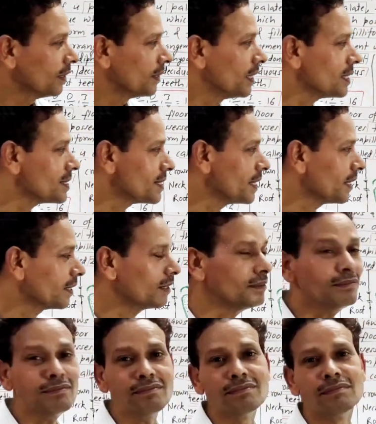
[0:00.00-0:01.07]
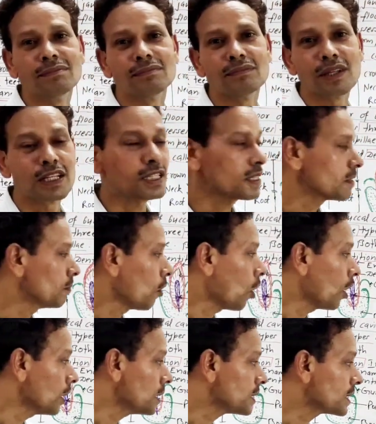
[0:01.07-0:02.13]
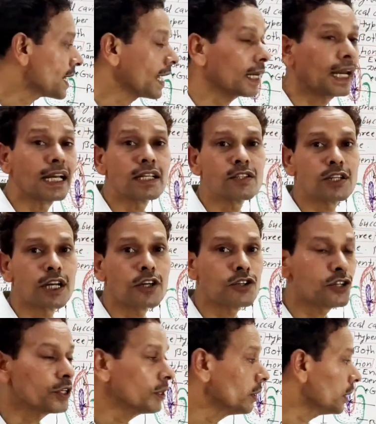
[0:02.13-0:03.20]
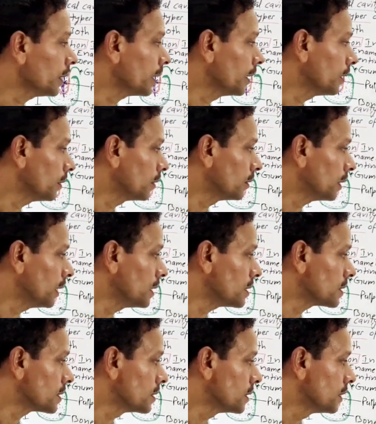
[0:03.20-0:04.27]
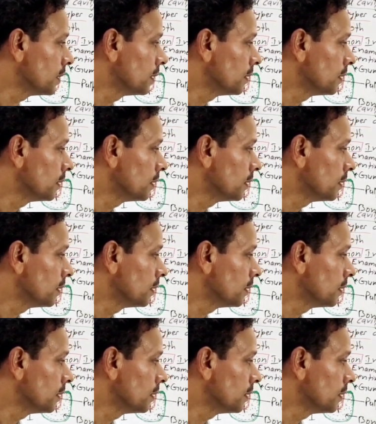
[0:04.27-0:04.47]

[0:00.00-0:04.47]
This cecum, this small sac-like structure, its